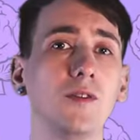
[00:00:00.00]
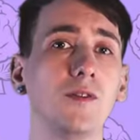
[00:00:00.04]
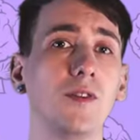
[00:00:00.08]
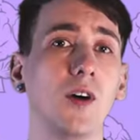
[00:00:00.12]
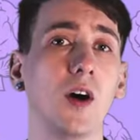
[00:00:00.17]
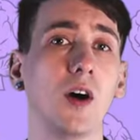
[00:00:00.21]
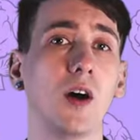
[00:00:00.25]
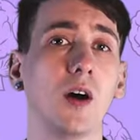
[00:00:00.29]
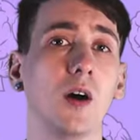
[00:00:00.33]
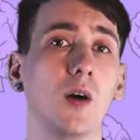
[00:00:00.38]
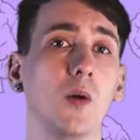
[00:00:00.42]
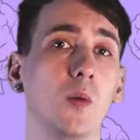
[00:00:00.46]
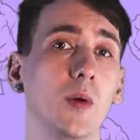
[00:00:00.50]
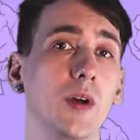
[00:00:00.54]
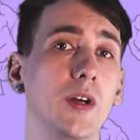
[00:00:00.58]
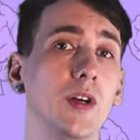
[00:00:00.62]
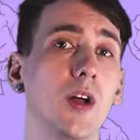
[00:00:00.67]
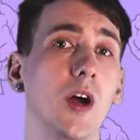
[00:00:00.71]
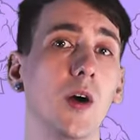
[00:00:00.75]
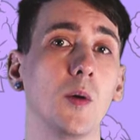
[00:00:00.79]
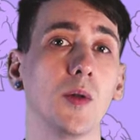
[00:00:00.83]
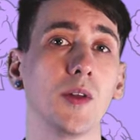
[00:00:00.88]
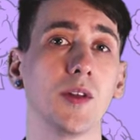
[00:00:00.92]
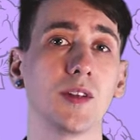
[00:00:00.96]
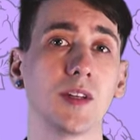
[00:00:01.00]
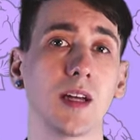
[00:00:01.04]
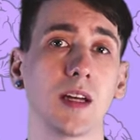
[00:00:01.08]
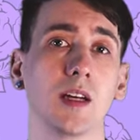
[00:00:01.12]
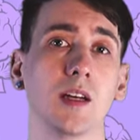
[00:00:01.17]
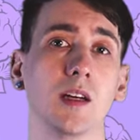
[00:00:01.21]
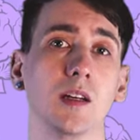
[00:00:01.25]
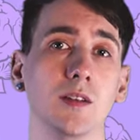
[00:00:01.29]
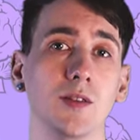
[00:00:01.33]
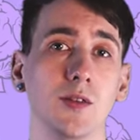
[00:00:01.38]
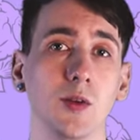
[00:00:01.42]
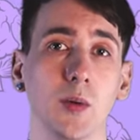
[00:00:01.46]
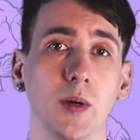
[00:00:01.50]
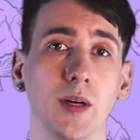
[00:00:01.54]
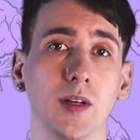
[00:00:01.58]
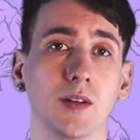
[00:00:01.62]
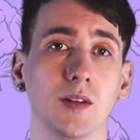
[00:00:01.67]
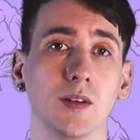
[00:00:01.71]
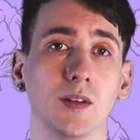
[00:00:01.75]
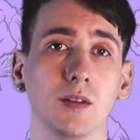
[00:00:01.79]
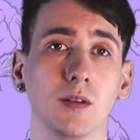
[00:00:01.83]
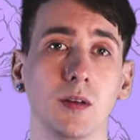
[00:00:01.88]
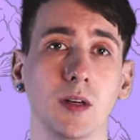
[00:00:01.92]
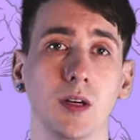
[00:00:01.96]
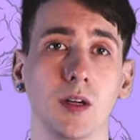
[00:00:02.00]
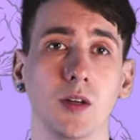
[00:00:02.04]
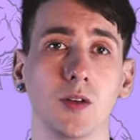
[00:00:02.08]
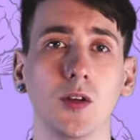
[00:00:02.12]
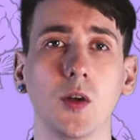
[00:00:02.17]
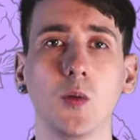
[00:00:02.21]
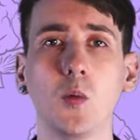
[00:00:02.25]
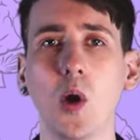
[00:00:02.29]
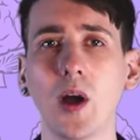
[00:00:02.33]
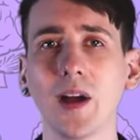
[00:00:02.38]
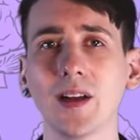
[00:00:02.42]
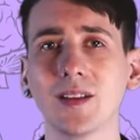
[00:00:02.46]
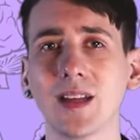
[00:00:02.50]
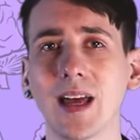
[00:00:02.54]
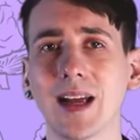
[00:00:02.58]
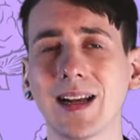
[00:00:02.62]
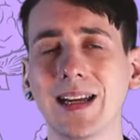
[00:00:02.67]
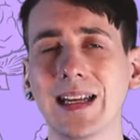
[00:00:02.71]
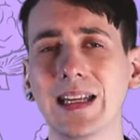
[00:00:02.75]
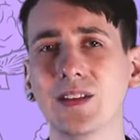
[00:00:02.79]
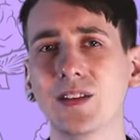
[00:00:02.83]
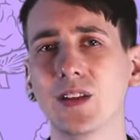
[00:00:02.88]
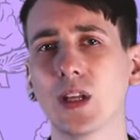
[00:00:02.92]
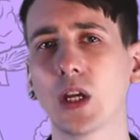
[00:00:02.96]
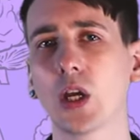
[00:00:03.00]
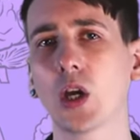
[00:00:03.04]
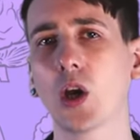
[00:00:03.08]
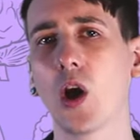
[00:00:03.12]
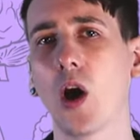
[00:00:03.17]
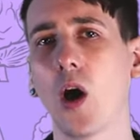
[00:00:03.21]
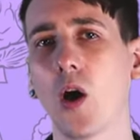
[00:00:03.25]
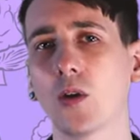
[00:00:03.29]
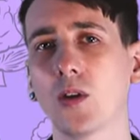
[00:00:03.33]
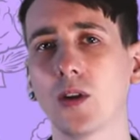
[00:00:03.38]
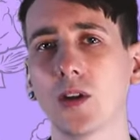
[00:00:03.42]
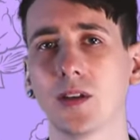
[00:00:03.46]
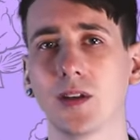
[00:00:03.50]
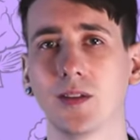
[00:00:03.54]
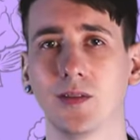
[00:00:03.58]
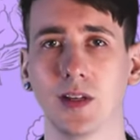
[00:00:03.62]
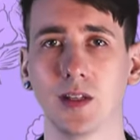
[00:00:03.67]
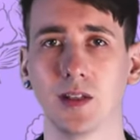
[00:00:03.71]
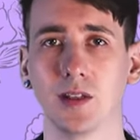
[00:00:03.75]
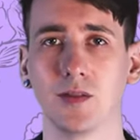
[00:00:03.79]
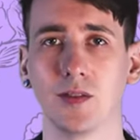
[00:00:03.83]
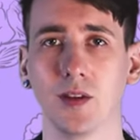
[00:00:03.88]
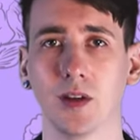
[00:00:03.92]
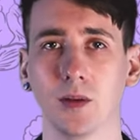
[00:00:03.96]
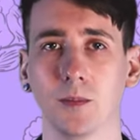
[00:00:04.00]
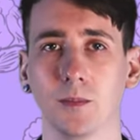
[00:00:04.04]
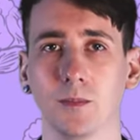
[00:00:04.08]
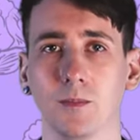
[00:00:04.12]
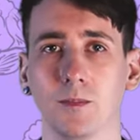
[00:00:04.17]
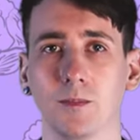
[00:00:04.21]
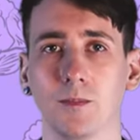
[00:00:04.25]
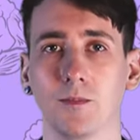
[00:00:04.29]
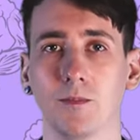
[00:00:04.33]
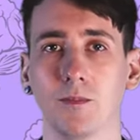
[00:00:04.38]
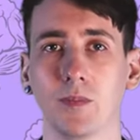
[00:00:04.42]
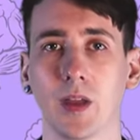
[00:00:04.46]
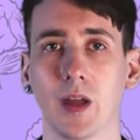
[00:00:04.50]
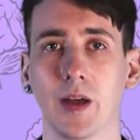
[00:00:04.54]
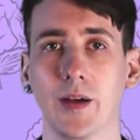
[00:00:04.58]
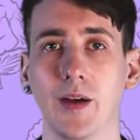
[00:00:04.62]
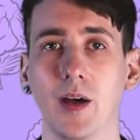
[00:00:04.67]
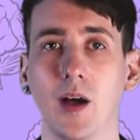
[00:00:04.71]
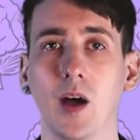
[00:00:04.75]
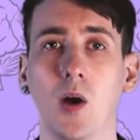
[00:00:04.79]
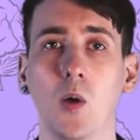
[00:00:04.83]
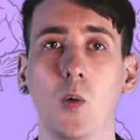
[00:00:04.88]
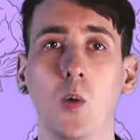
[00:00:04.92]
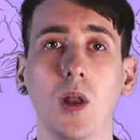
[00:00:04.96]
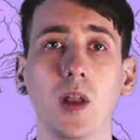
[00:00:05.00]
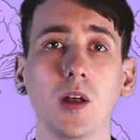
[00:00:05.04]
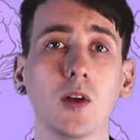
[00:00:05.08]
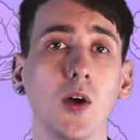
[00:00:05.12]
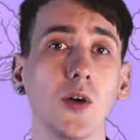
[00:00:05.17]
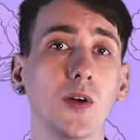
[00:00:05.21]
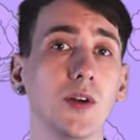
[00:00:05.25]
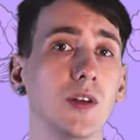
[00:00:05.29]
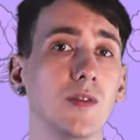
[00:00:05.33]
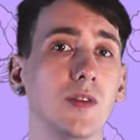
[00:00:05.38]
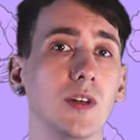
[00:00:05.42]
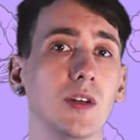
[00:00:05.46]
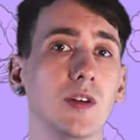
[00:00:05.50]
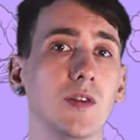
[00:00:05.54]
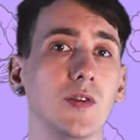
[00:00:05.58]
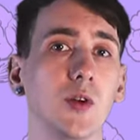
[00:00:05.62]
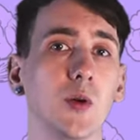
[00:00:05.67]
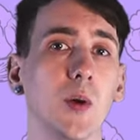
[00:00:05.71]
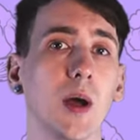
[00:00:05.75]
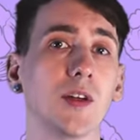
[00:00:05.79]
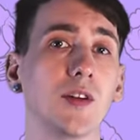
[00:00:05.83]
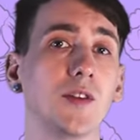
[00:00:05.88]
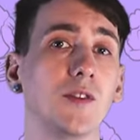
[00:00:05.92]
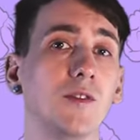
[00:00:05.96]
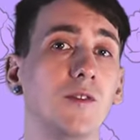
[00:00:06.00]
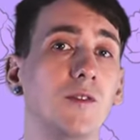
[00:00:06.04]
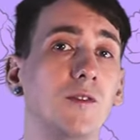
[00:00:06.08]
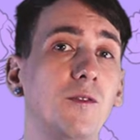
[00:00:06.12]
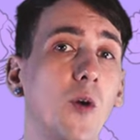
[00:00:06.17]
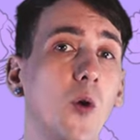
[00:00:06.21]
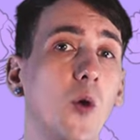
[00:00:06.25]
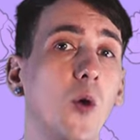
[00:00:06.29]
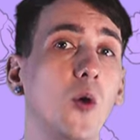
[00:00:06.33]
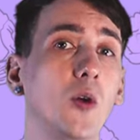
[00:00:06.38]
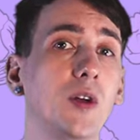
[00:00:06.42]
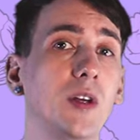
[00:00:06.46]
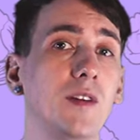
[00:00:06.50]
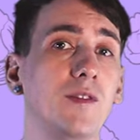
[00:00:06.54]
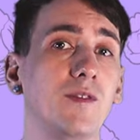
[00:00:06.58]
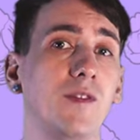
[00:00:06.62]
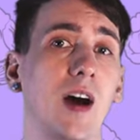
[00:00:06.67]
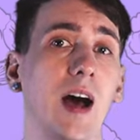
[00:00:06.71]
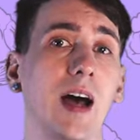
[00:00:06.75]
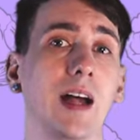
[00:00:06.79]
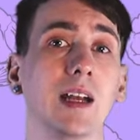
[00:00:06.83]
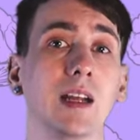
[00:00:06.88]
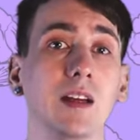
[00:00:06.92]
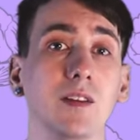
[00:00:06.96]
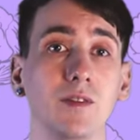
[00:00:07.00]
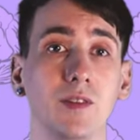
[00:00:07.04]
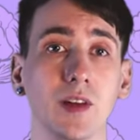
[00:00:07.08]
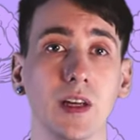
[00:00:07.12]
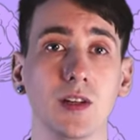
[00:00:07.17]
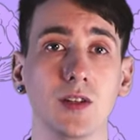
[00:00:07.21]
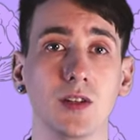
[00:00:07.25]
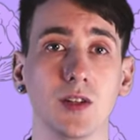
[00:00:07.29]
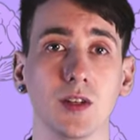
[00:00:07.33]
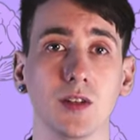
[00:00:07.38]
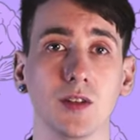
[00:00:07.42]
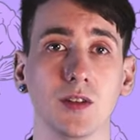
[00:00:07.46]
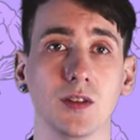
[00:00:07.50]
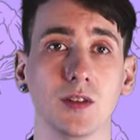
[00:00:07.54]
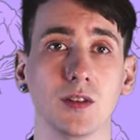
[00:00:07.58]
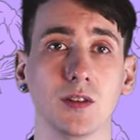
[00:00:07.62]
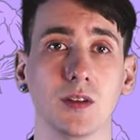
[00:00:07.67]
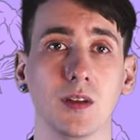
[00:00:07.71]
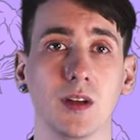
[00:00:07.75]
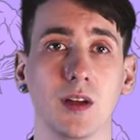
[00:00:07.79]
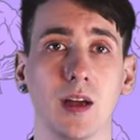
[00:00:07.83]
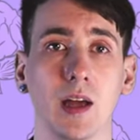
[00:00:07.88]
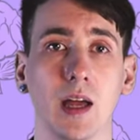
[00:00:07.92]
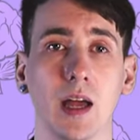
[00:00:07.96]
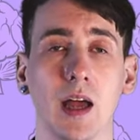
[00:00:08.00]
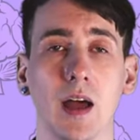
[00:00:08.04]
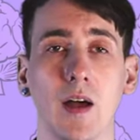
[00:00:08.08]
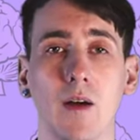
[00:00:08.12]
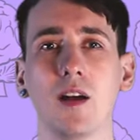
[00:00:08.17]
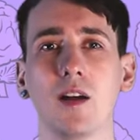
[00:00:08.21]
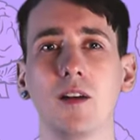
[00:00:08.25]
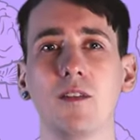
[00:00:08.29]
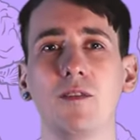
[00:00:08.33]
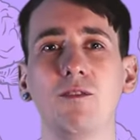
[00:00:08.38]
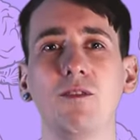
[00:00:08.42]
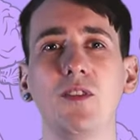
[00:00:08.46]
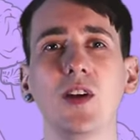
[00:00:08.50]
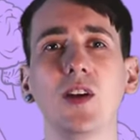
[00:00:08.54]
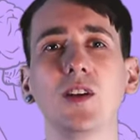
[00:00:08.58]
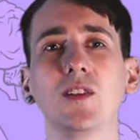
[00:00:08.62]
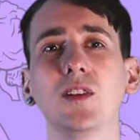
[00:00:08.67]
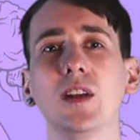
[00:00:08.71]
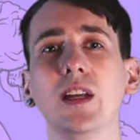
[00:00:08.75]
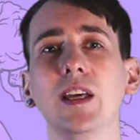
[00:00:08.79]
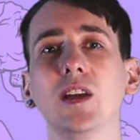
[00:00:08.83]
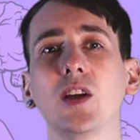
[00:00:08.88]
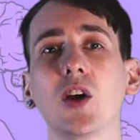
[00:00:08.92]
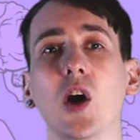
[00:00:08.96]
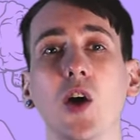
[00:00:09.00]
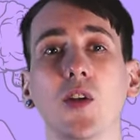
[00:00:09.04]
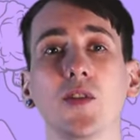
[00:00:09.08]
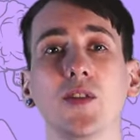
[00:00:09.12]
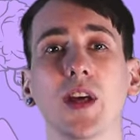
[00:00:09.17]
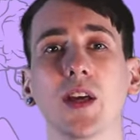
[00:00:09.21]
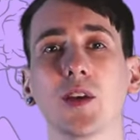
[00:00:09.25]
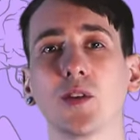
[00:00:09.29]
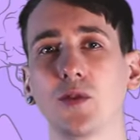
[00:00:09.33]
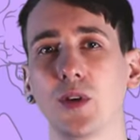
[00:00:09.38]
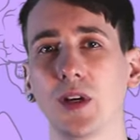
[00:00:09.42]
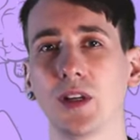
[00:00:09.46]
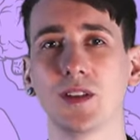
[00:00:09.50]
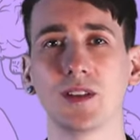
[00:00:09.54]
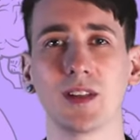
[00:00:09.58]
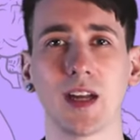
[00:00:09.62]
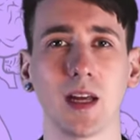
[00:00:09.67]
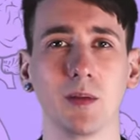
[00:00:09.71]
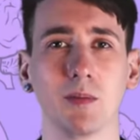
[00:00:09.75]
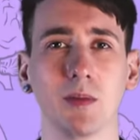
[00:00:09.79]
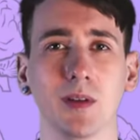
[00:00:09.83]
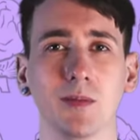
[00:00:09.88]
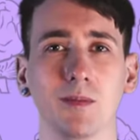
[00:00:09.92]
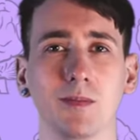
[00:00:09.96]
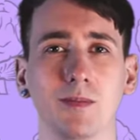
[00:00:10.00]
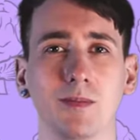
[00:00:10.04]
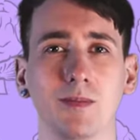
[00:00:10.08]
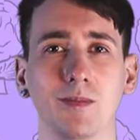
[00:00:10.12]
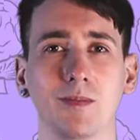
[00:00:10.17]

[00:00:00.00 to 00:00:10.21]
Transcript: far, we know what the standard interview is. So what exactly is the cognitive interview? Well, the cognitive interview has four defining features. Firstly, context reinstatement.